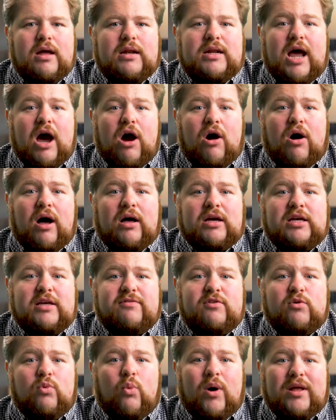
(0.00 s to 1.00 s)
Now, I'll
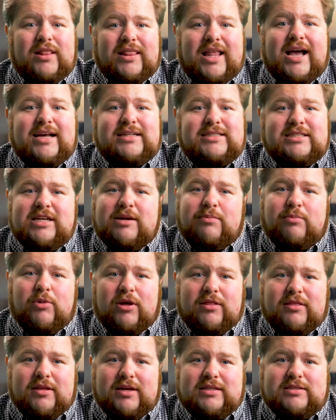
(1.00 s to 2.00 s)
give you one last tip
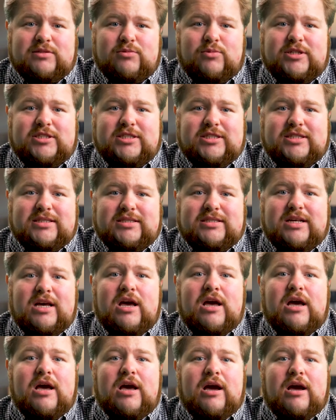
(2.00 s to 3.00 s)
on this, which is
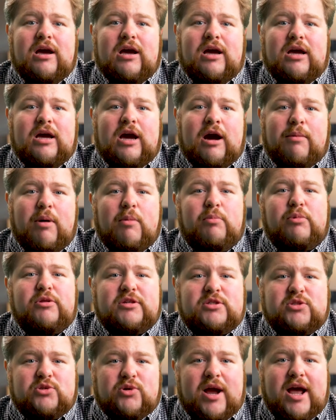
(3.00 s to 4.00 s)
come up with
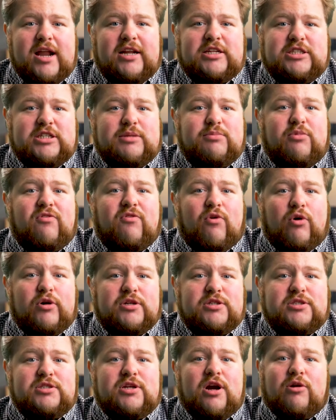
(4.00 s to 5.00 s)
a strategy before
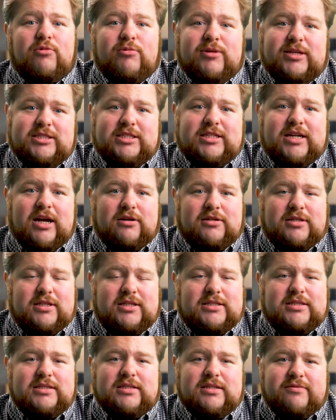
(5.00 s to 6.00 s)
you start reaching out to
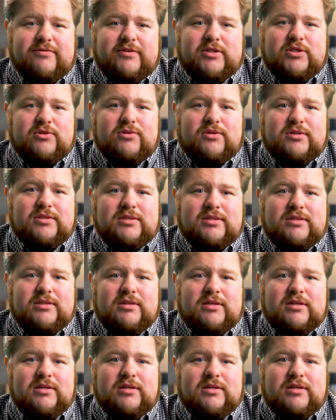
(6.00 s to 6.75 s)
these individuals.